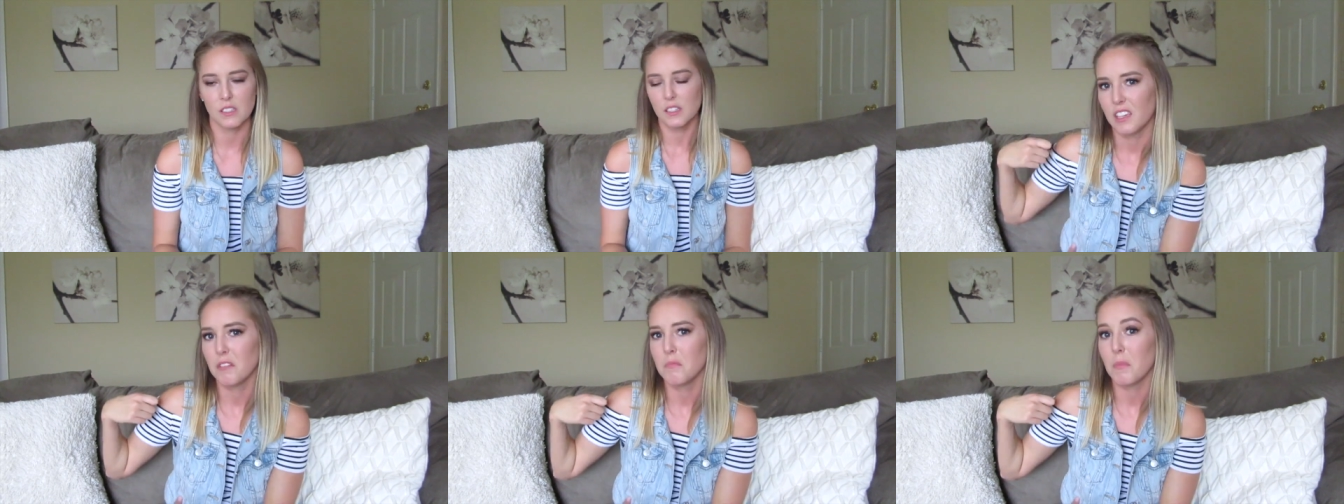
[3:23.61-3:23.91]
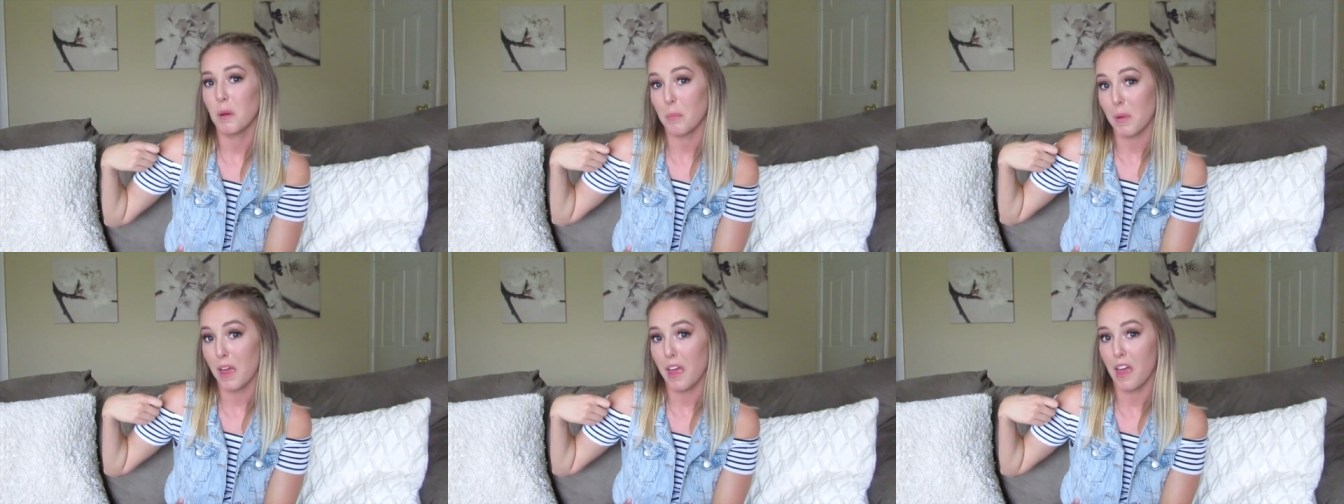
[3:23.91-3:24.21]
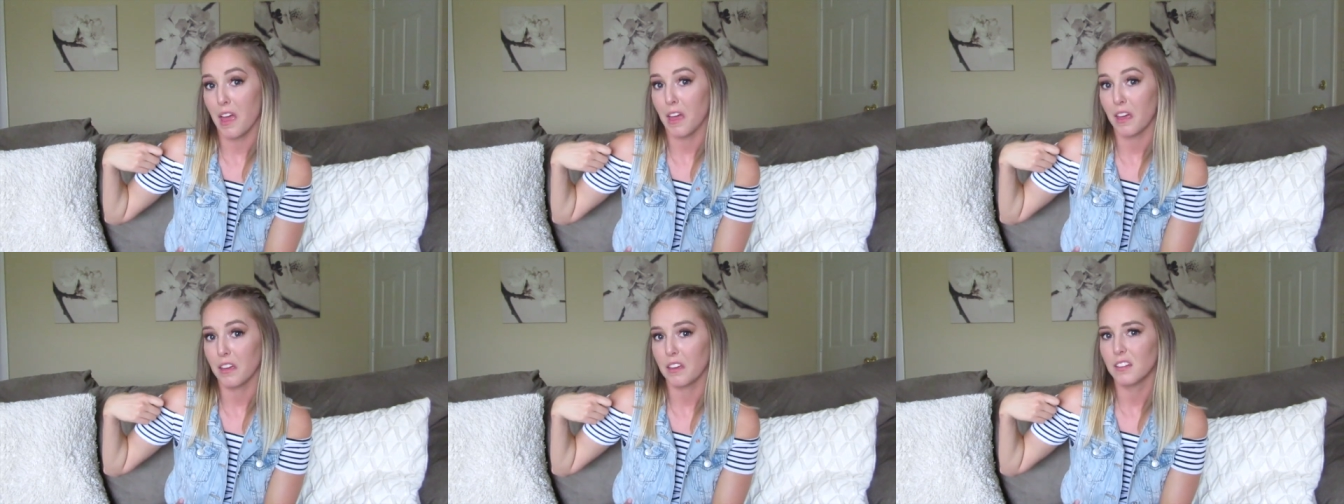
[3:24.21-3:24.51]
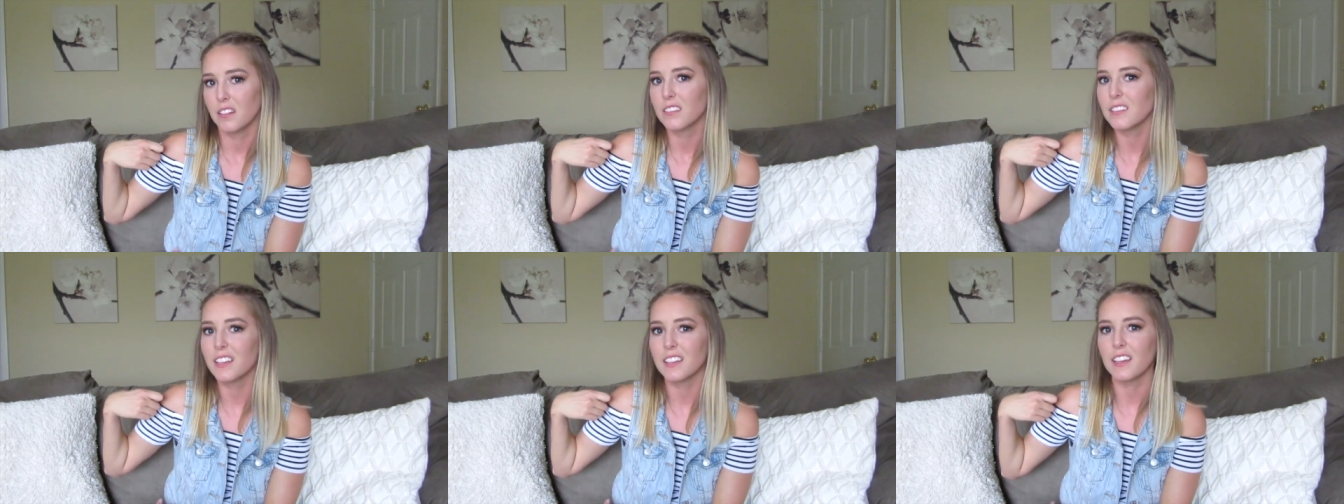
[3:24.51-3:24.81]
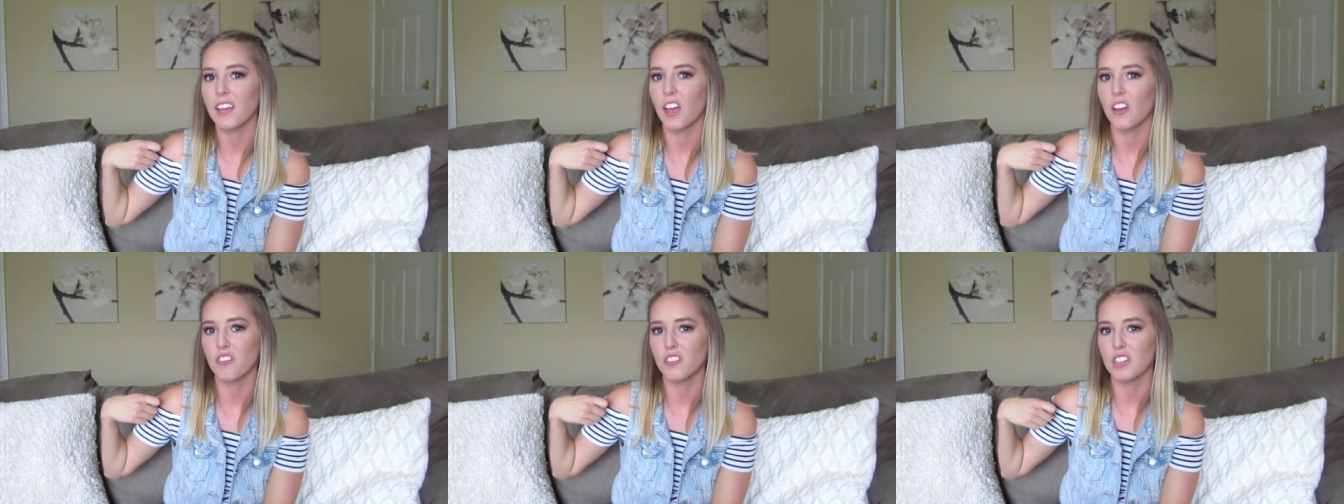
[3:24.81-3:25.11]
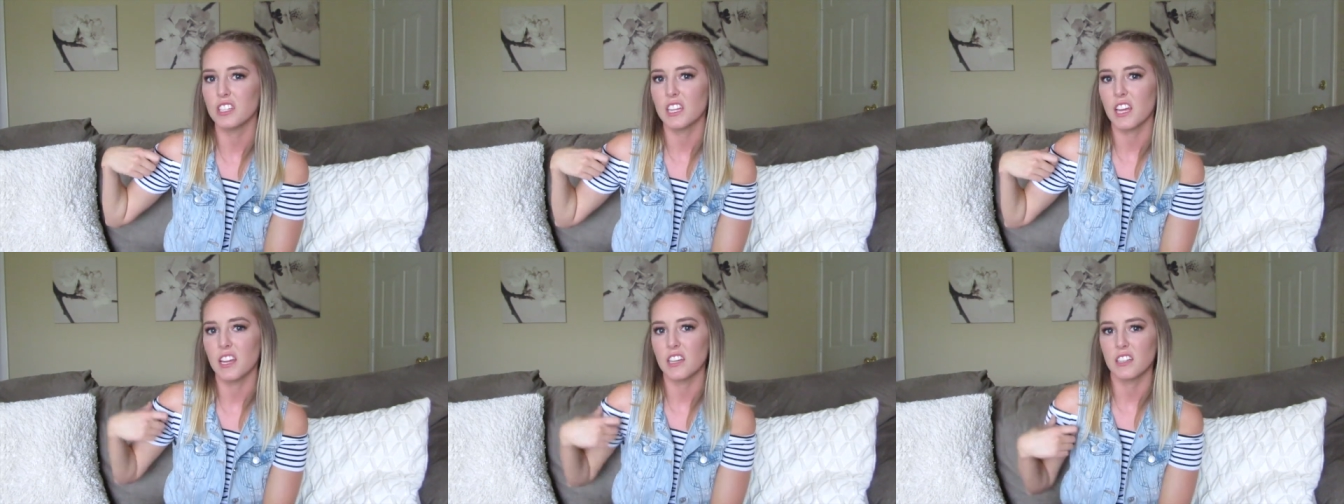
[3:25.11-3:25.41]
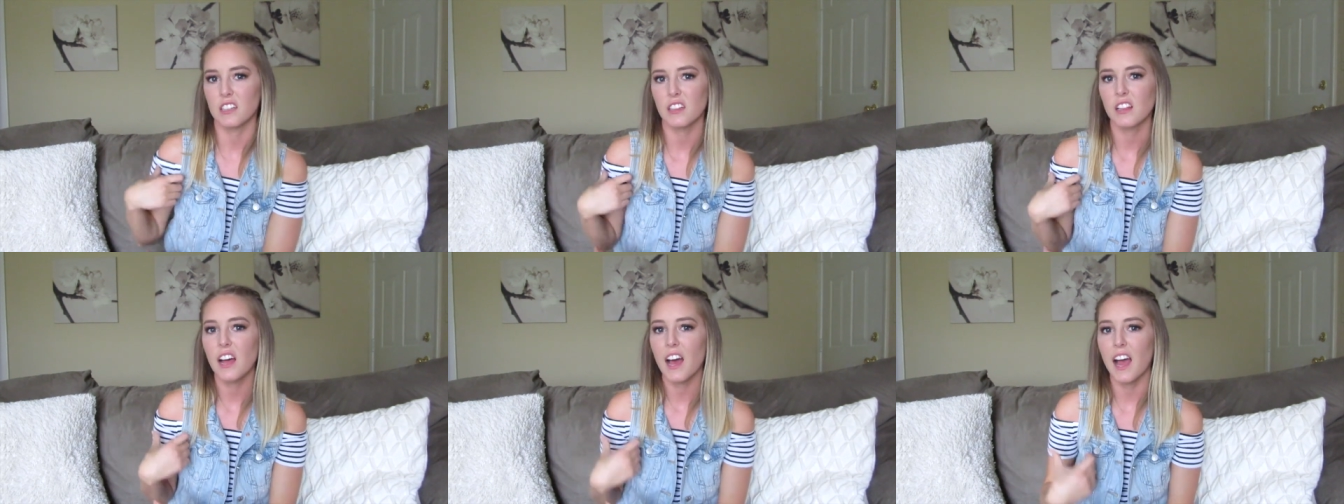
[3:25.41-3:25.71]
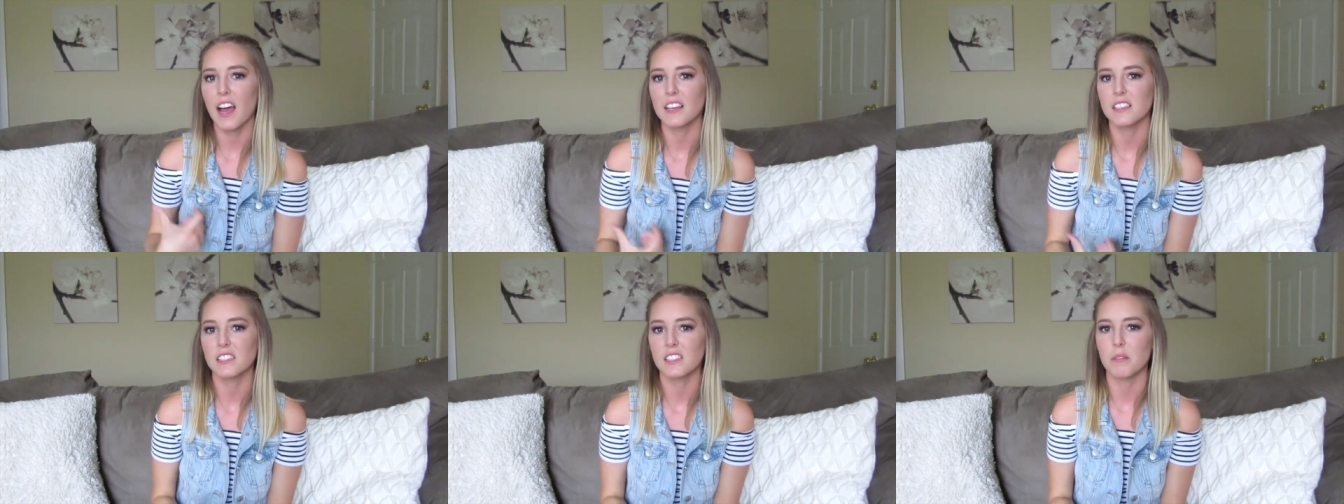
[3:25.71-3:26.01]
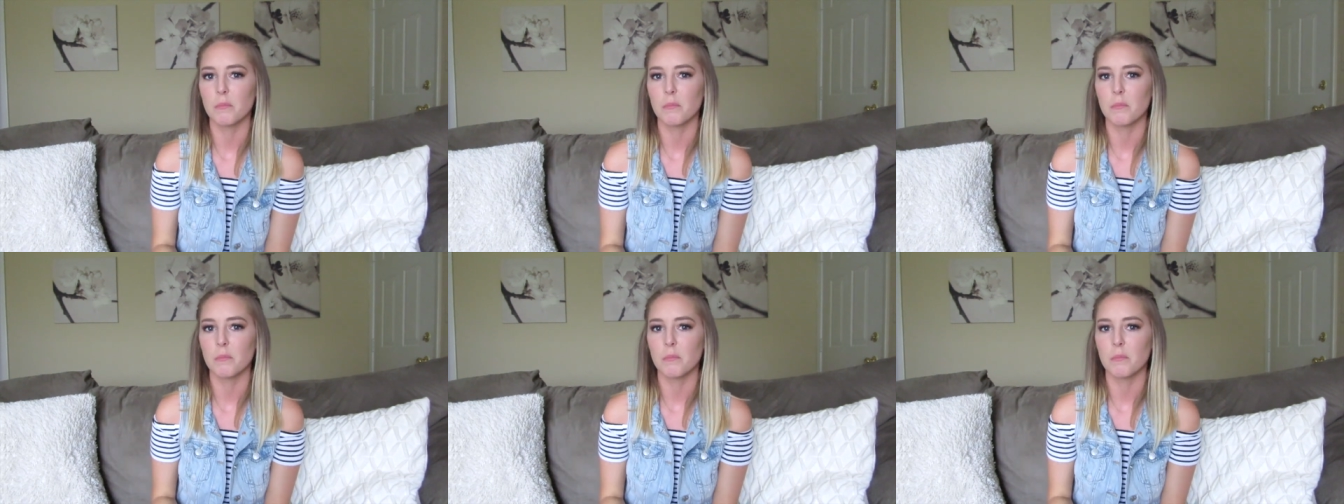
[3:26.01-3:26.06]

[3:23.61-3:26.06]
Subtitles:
in my bag like every day to class,